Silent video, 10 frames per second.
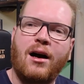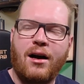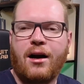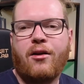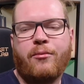
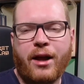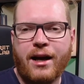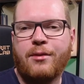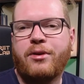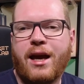I'll
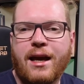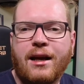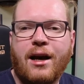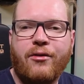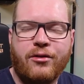likely be
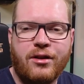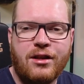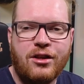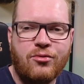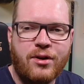hanging out on the
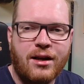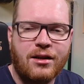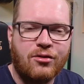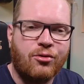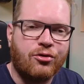D2EA
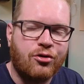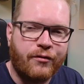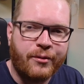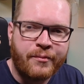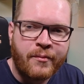Discord
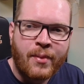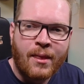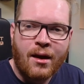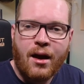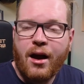server.
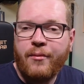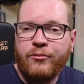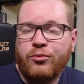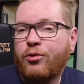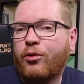So
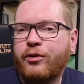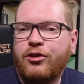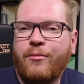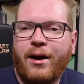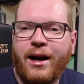you can always
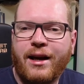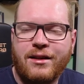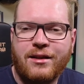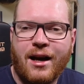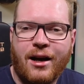come by and
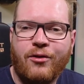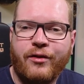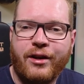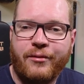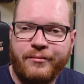say hi over
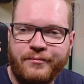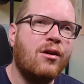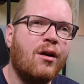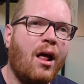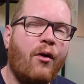there.
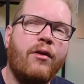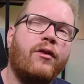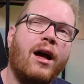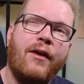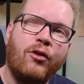
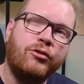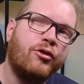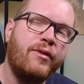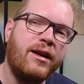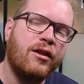However, I have also
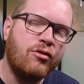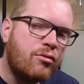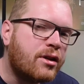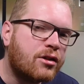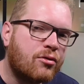created a
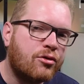new Discord